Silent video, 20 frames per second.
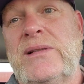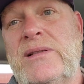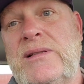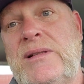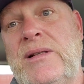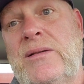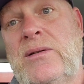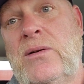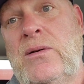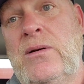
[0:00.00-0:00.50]

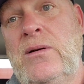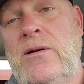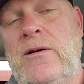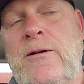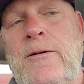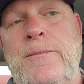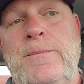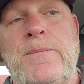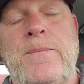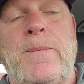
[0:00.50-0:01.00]
still.
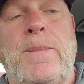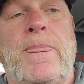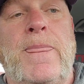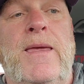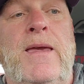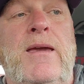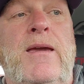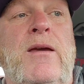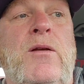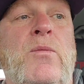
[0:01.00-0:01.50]

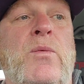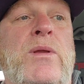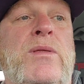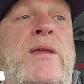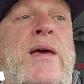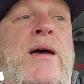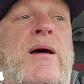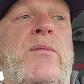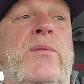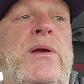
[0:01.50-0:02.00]
And with
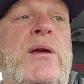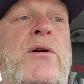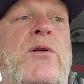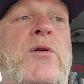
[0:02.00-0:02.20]
that, we